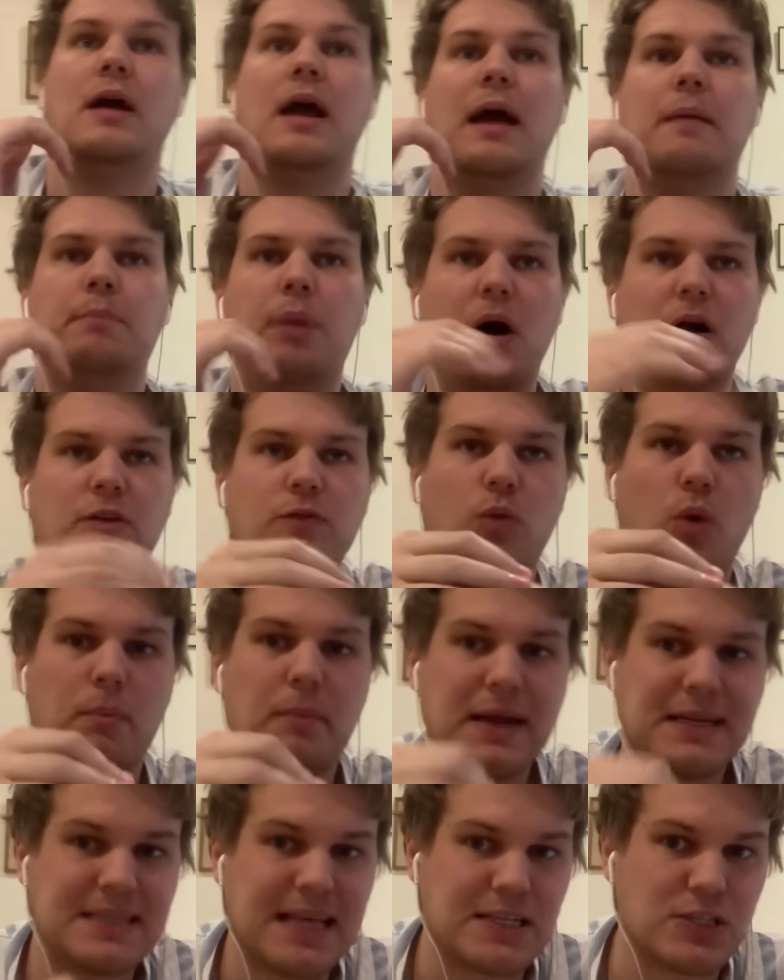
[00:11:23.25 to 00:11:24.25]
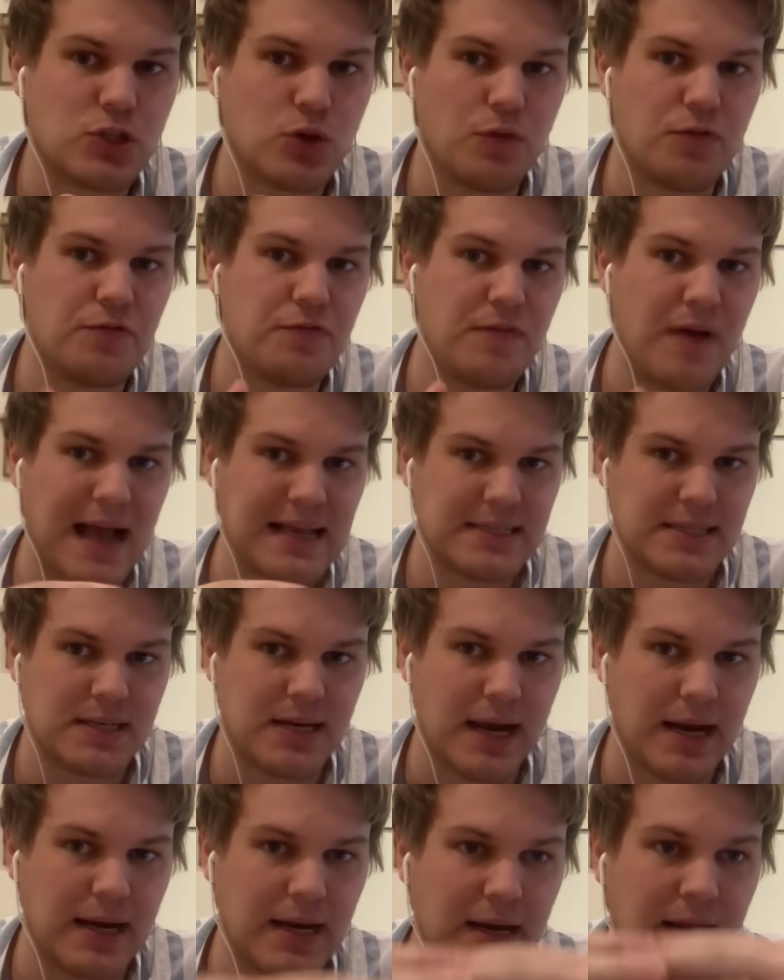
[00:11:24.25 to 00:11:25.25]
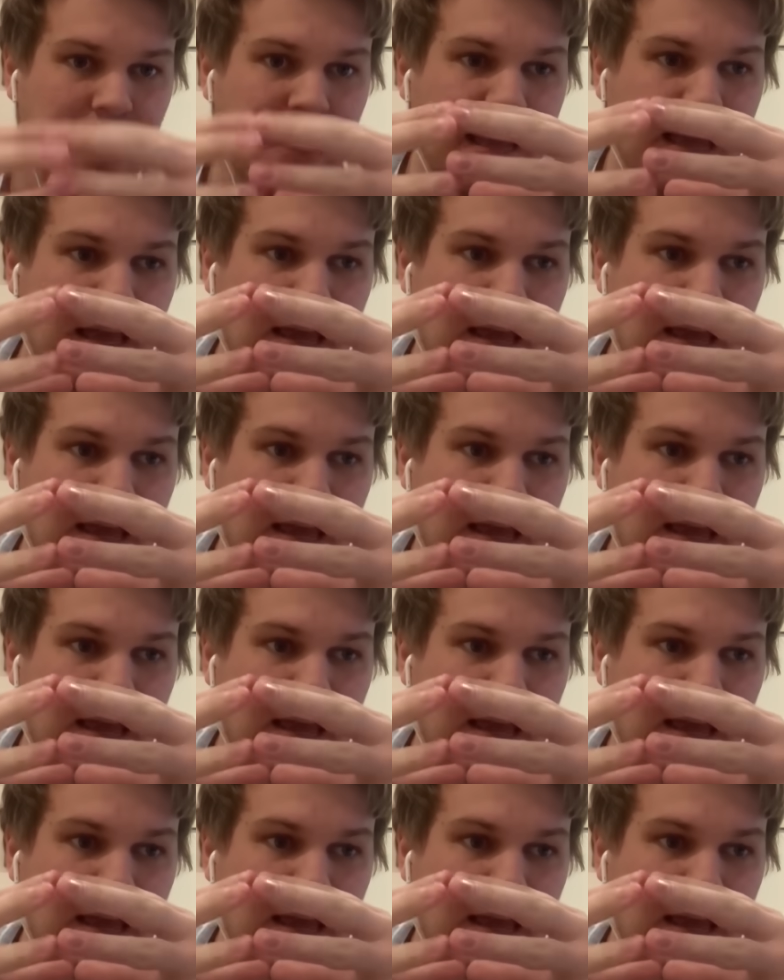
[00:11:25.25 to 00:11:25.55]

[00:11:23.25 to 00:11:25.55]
And part of what makes that so fascinating